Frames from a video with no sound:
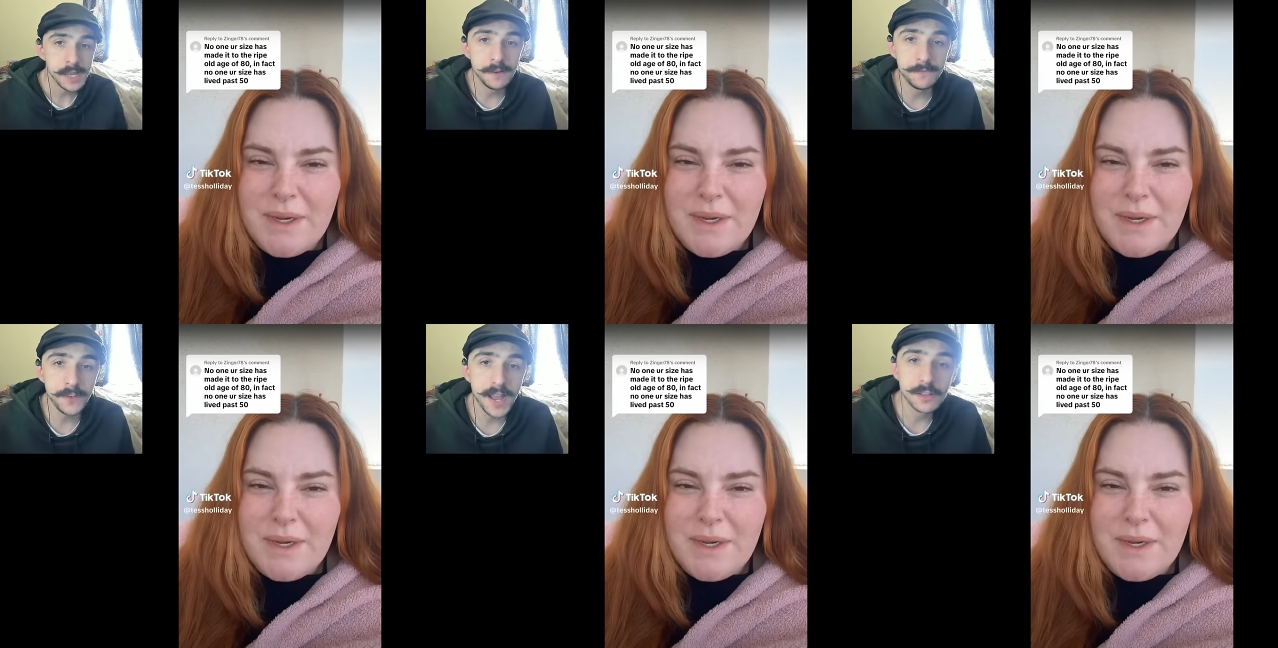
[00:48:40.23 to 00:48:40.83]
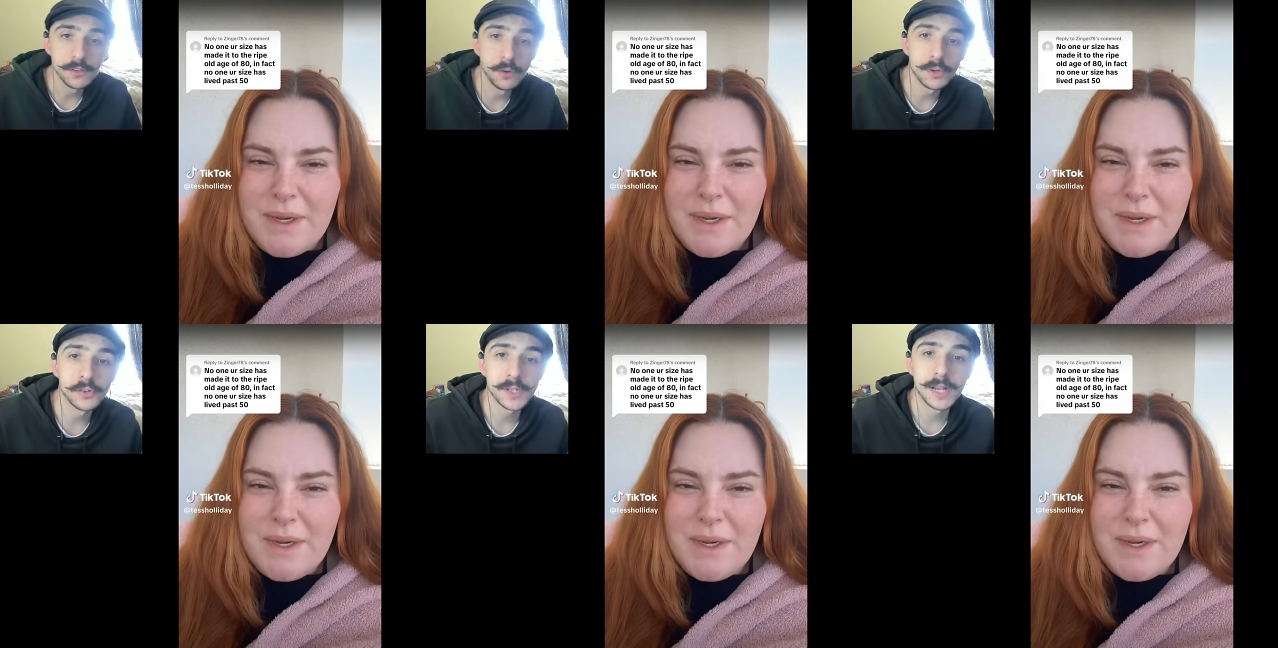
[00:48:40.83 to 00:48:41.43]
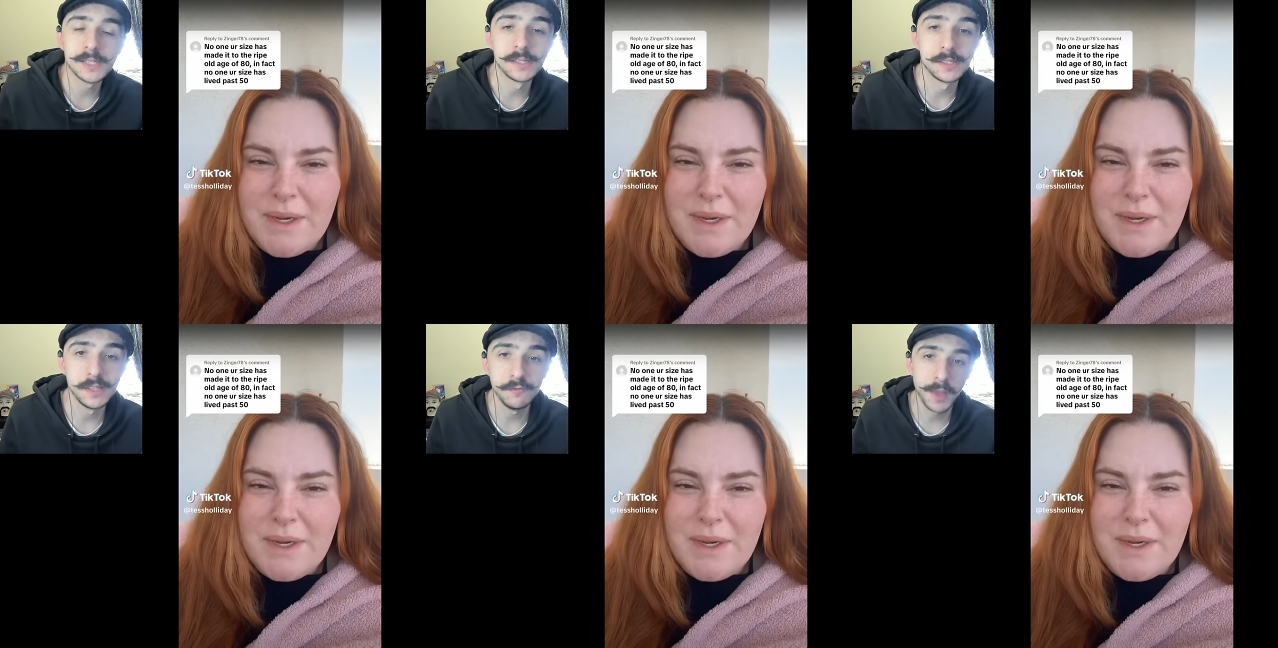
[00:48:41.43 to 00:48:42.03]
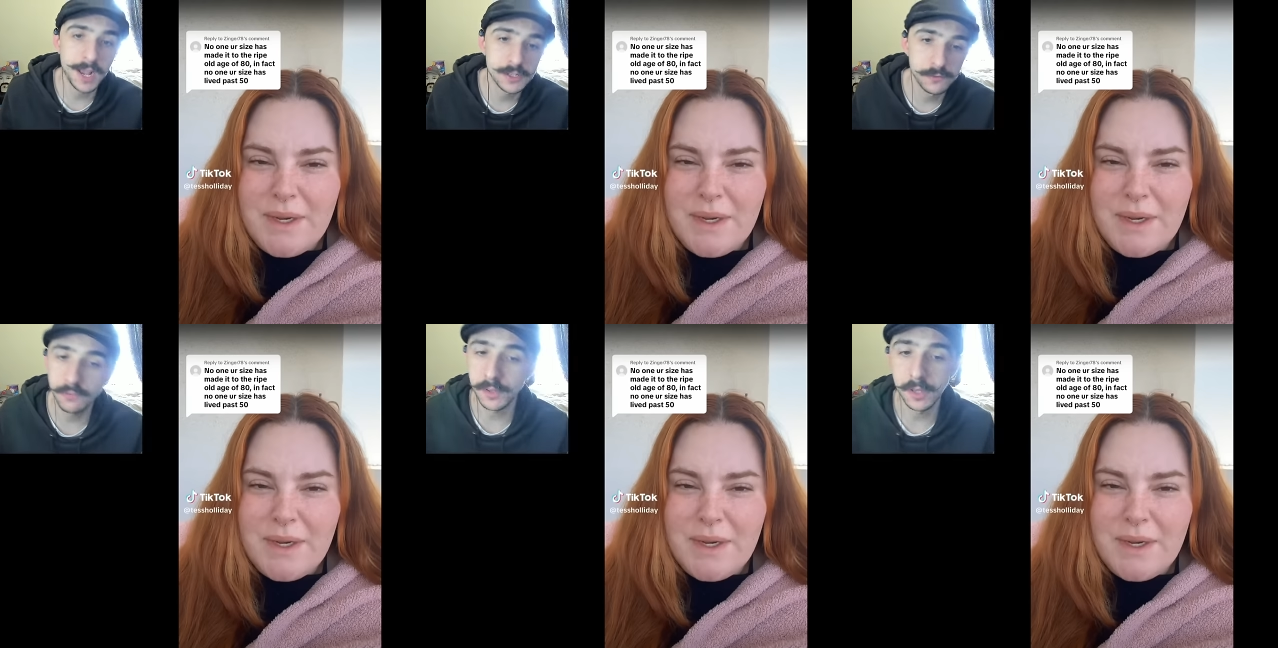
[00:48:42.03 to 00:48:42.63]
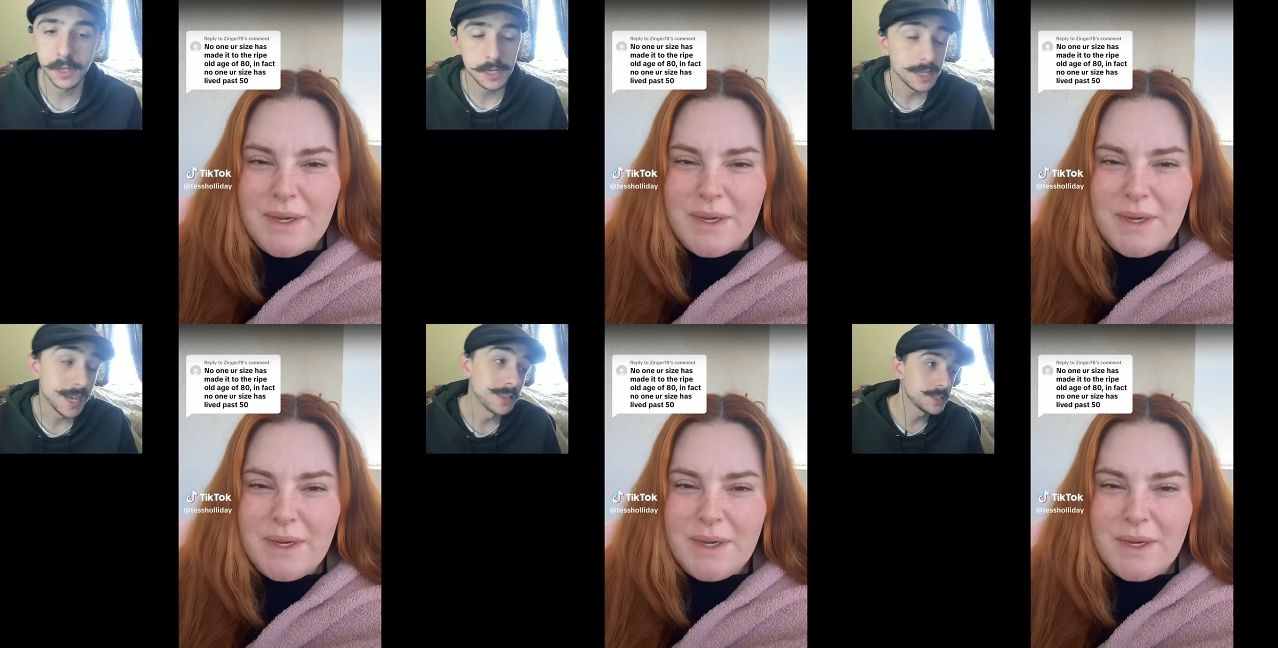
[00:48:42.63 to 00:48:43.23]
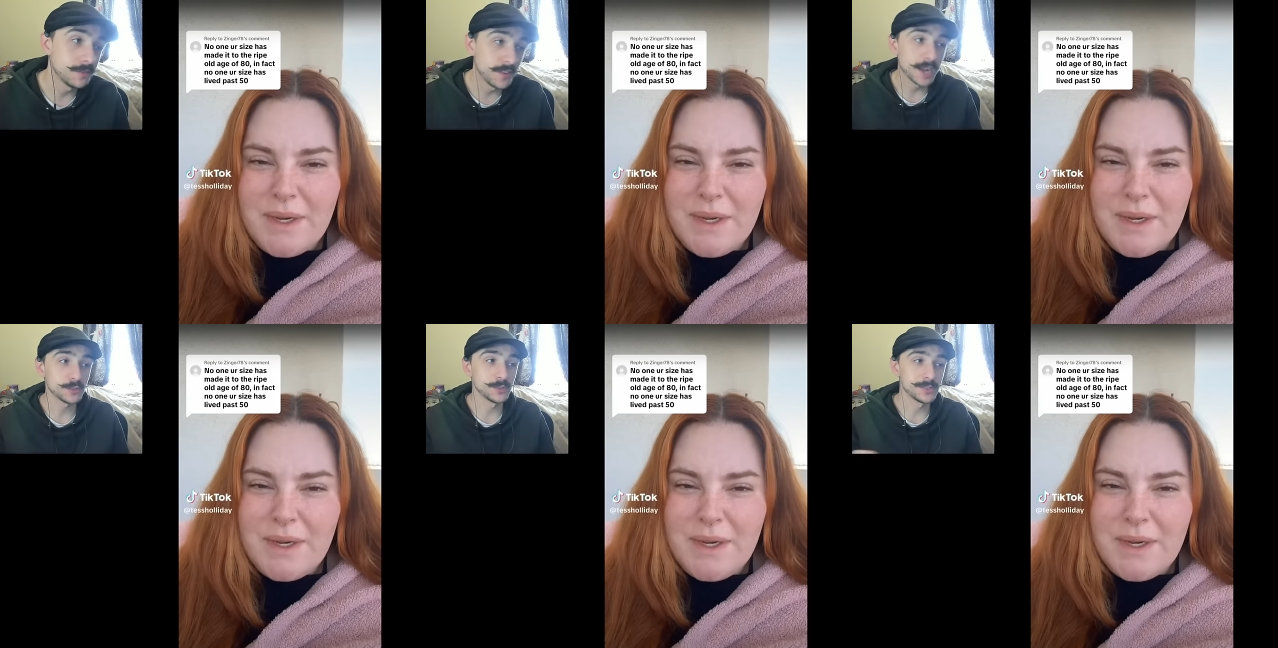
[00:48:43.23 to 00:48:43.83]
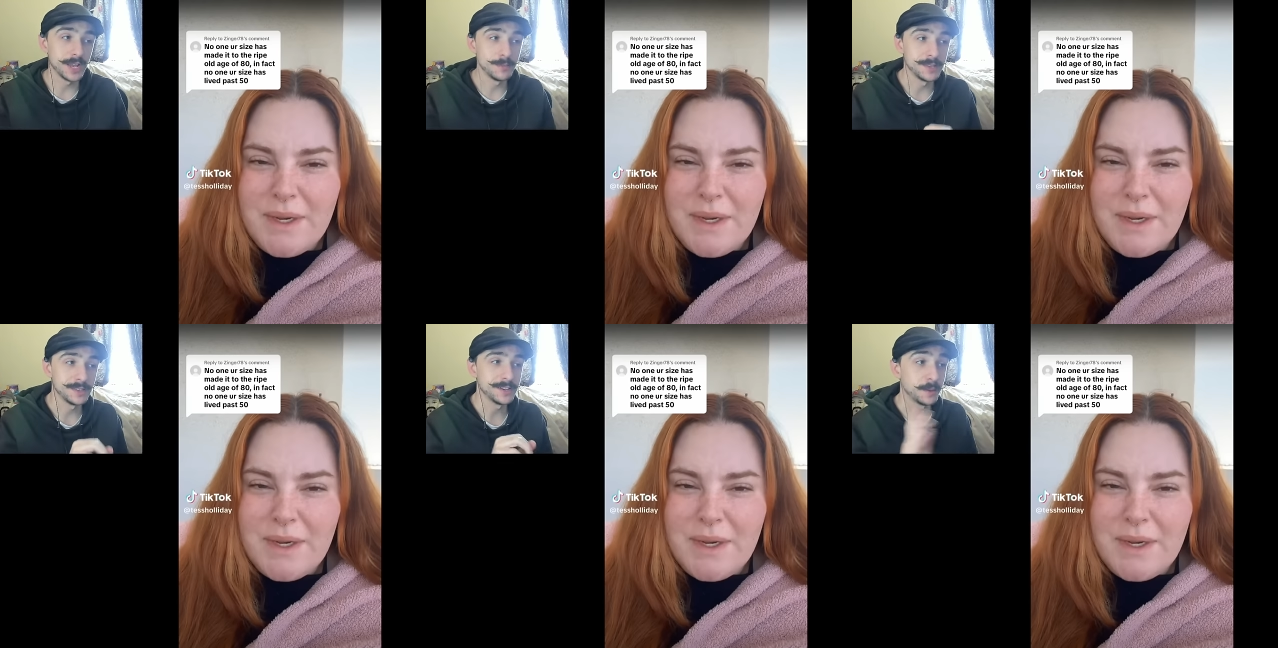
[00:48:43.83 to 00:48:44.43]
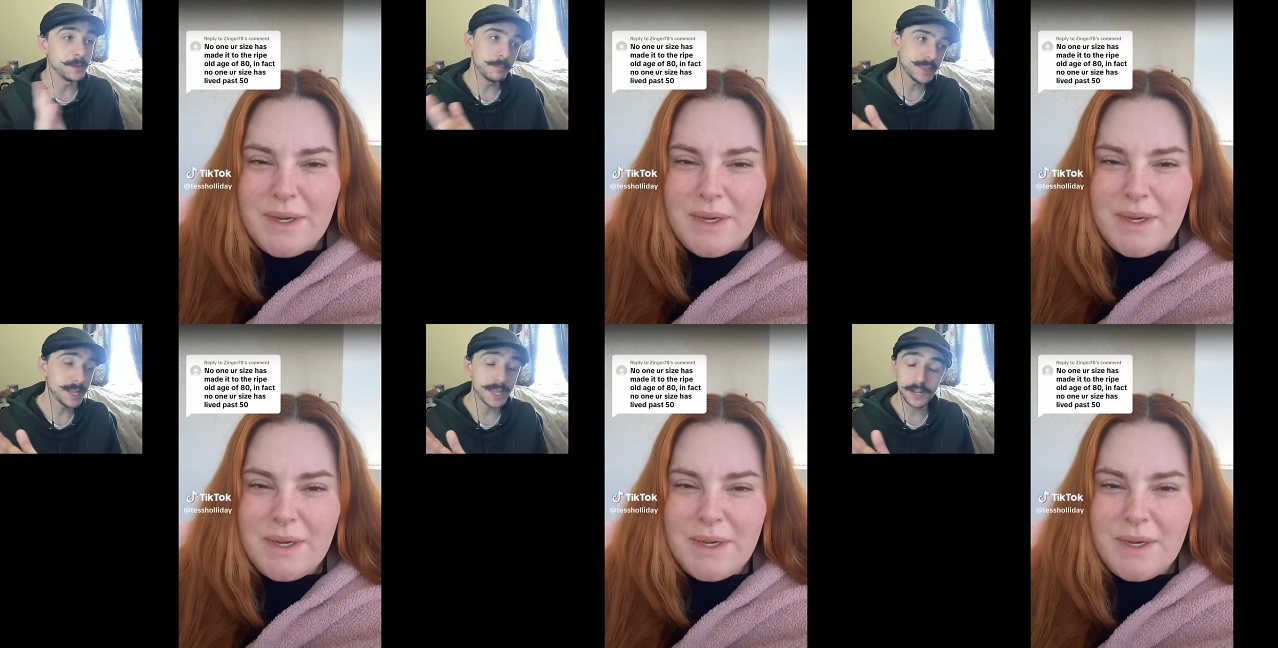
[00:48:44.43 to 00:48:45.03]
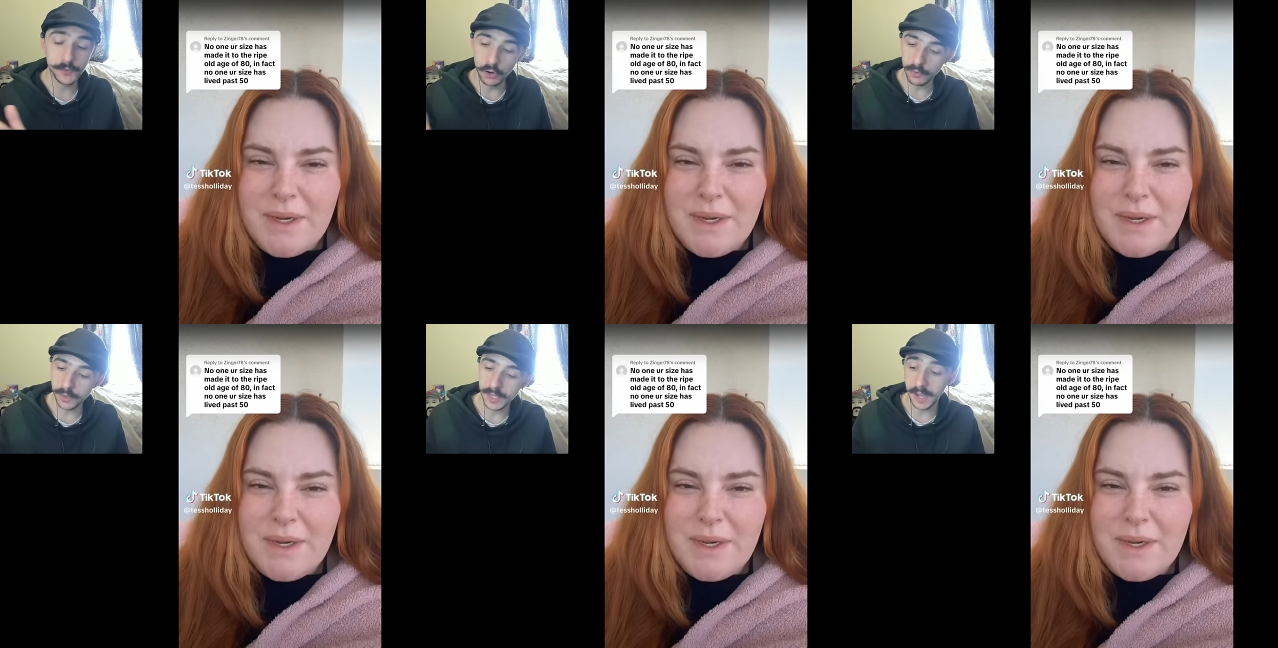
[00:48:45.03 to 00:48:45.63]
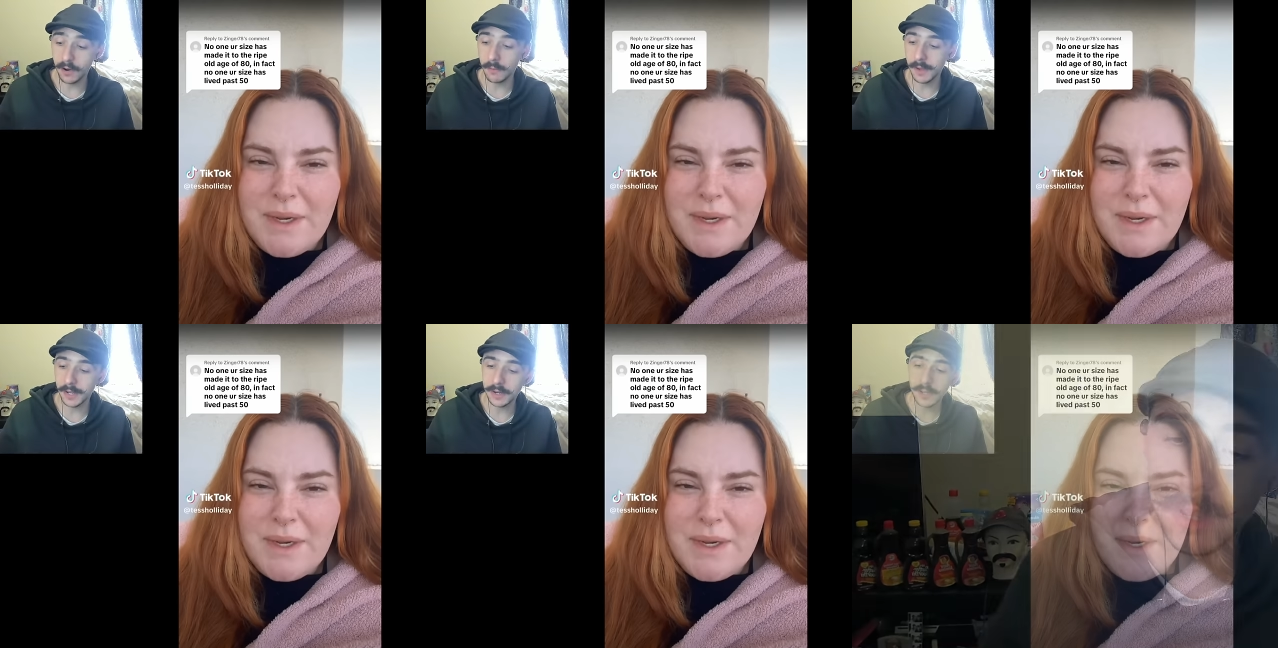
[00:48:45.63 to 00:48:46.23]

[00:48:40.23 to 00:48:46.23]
Speaker 1: In fact, no one your size has lived past 50. Yeah, this is a factual statement, dude. I mean, but then again, if you don't really care about it,